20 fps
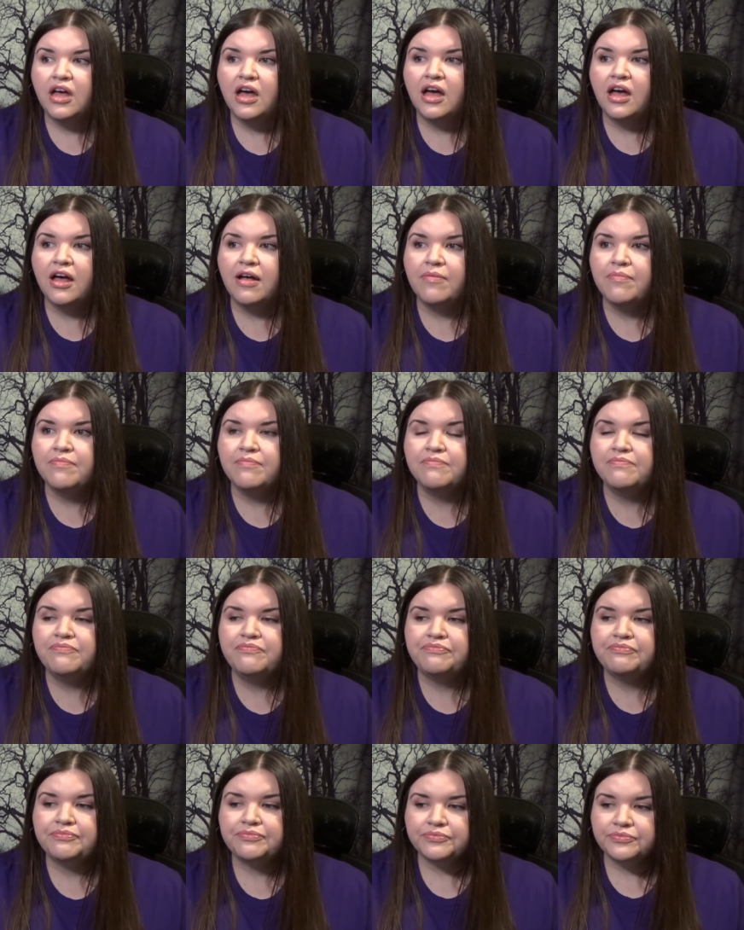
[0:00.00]
Um,
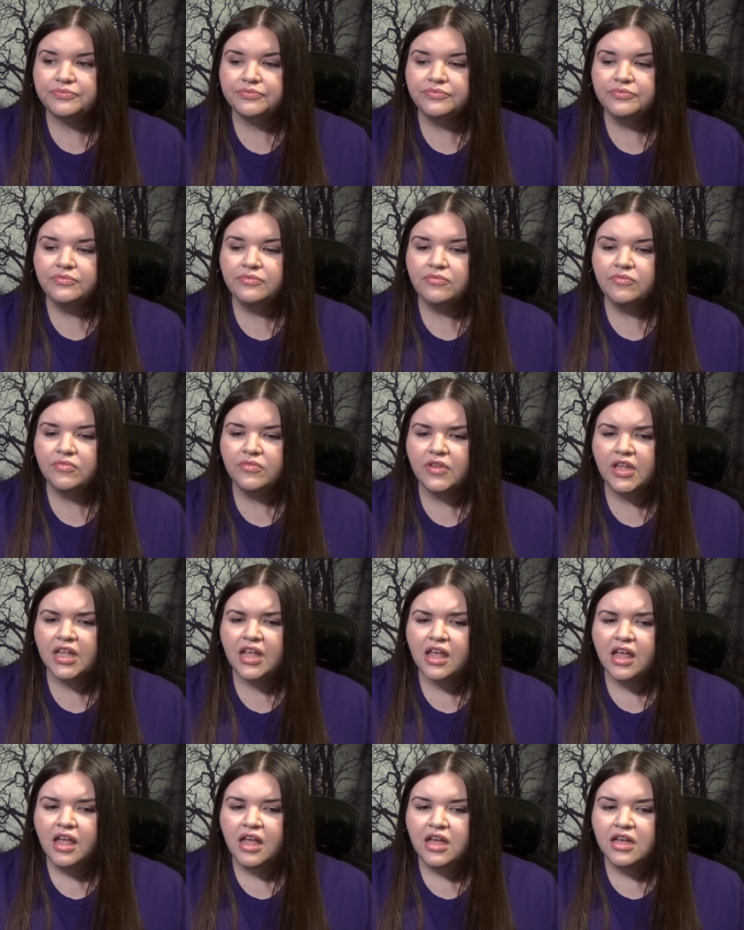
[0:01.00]

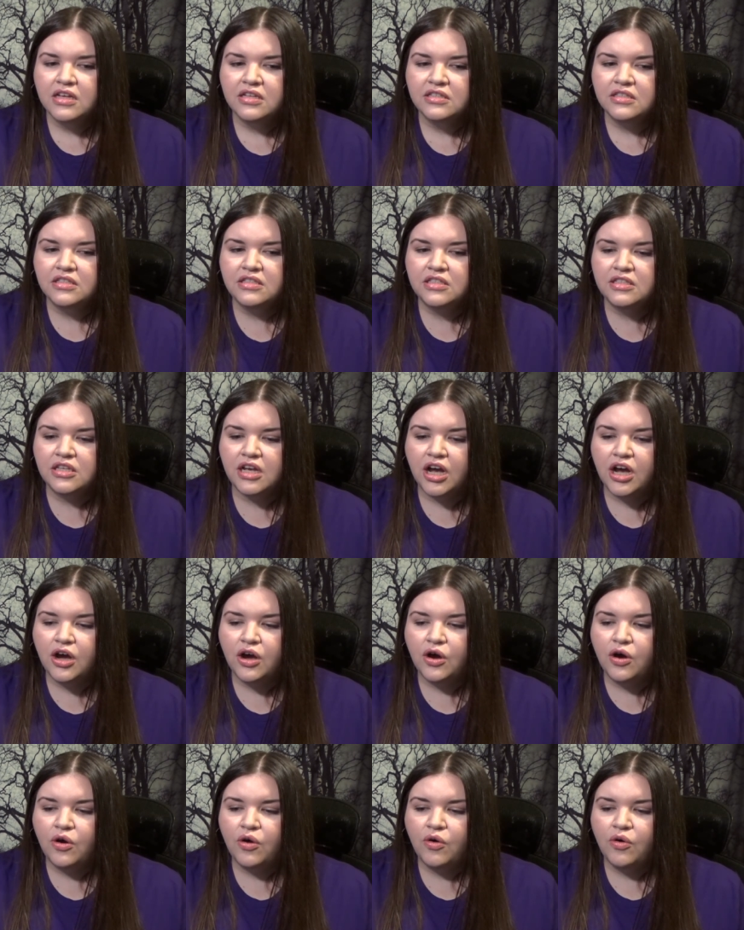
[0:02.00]

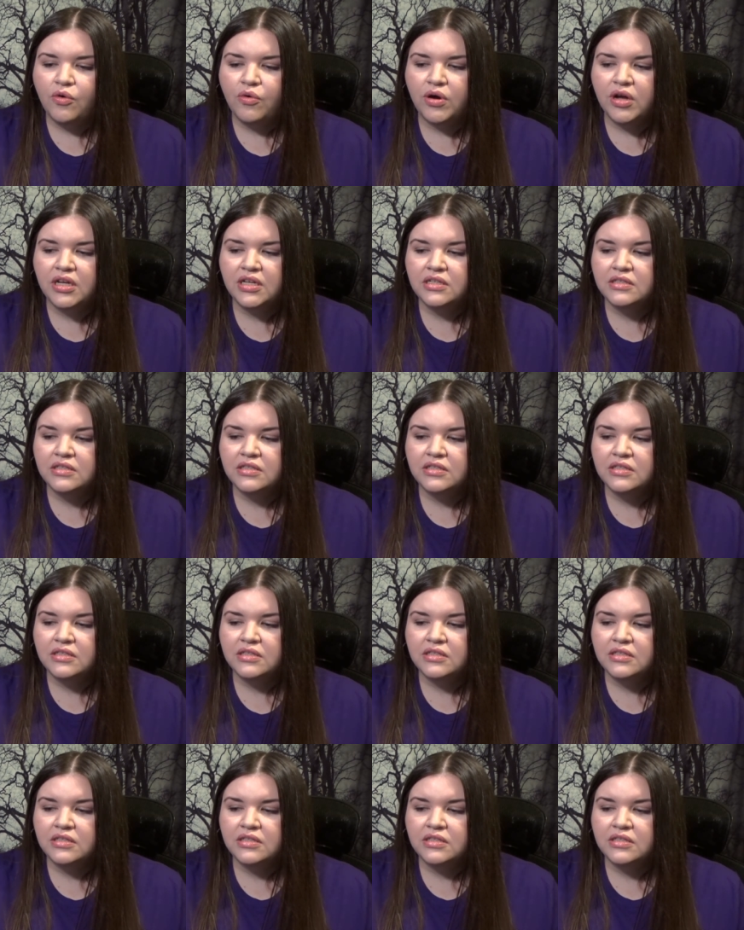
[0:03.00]
so,